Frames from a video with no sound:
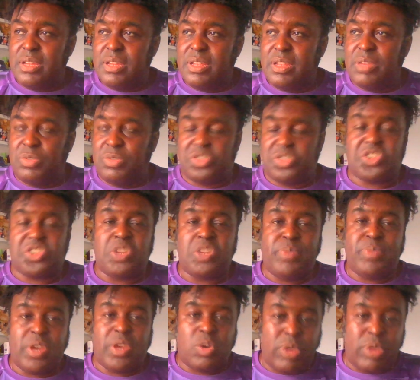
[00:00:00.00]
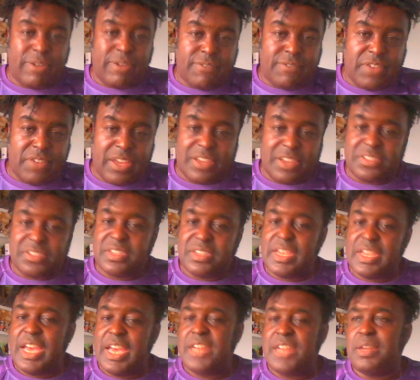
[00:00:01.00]
it was just going to be a quick fix,
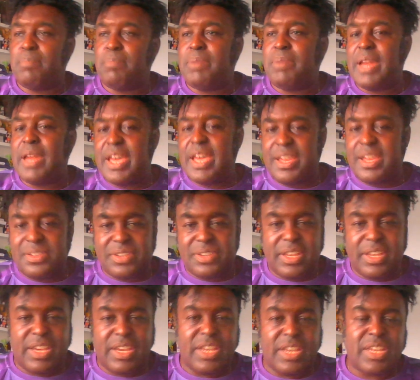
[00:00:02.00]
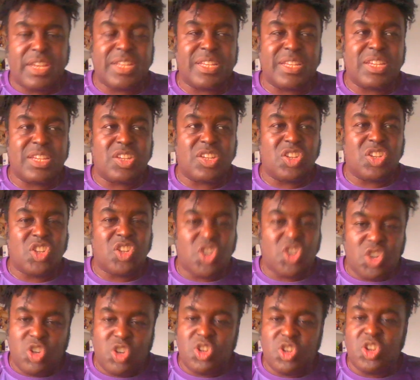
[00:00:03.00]
and the players there
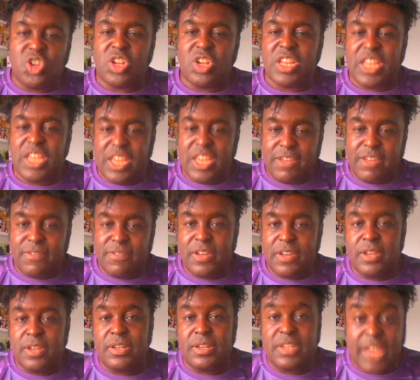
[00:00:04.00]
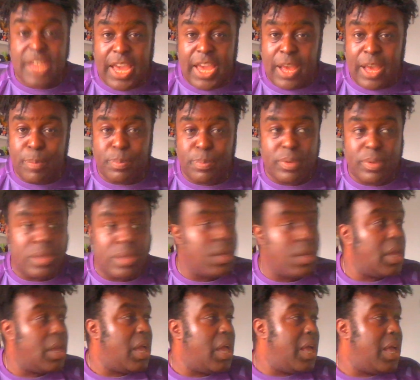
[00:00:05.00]
could not give a damn,
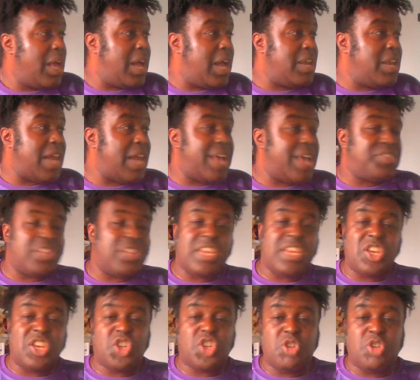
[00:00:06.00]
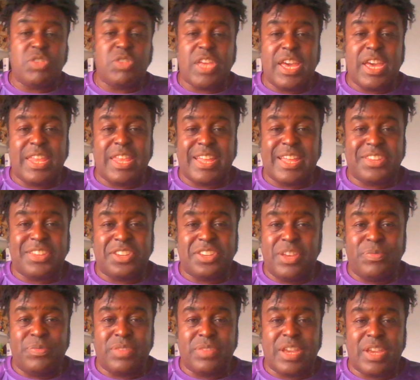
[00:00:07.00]
and that is the issue there that
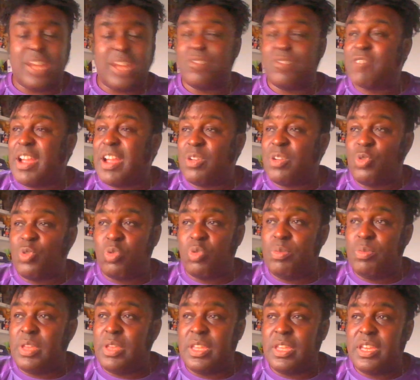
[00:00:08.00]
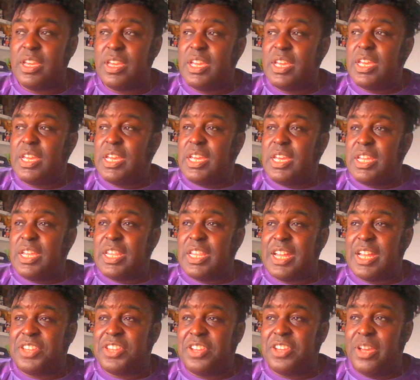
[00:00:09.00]
kind of rankles with me.
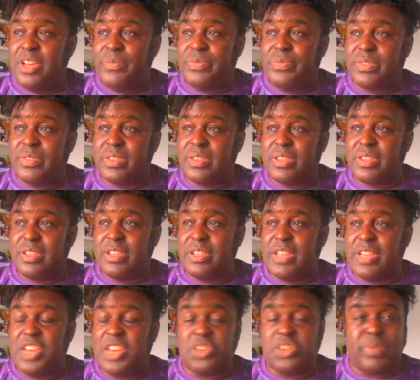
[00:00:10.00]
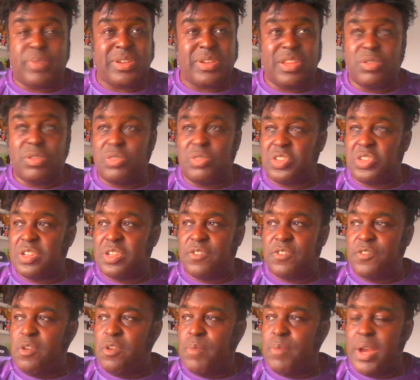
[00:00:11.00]
That they just basically thought just a
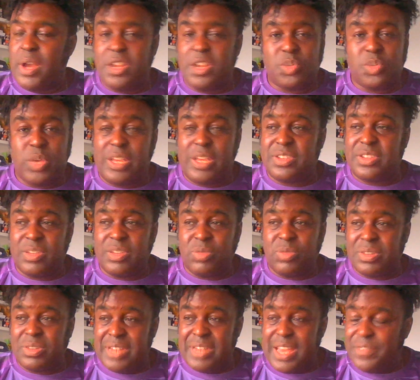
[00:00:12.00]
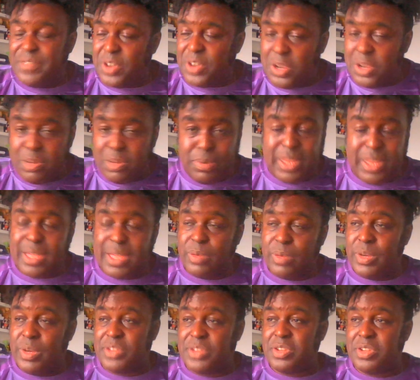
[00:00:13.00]
few minor tweaks. It was never going to be that
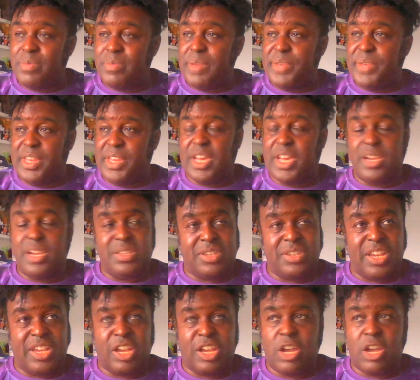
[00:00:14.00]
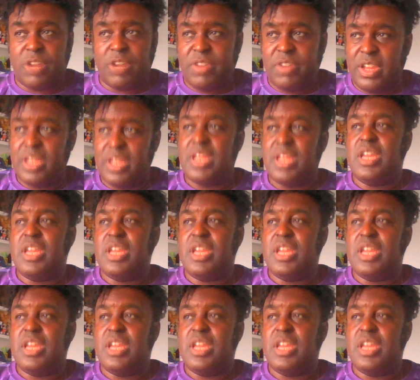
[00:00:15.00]
way. So maybe in hindsight, hiring